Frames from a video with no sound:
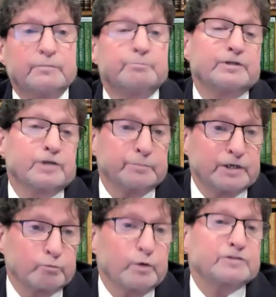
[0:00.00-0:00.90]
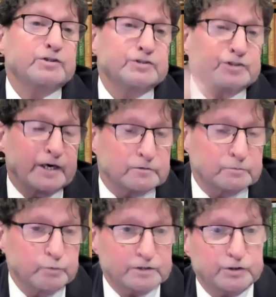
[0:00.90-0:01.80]
In the meantime, you get Russians out,
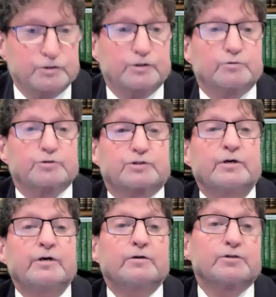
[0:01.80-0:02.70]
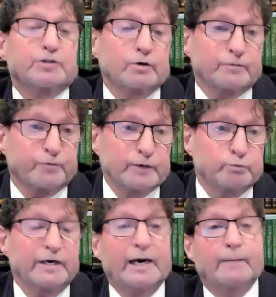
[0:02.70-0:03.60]
Russian Jews, because they're afraid
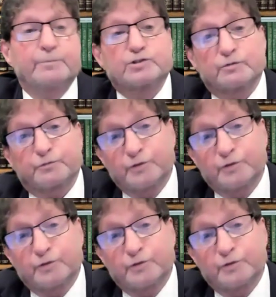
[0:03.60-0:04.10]
what happens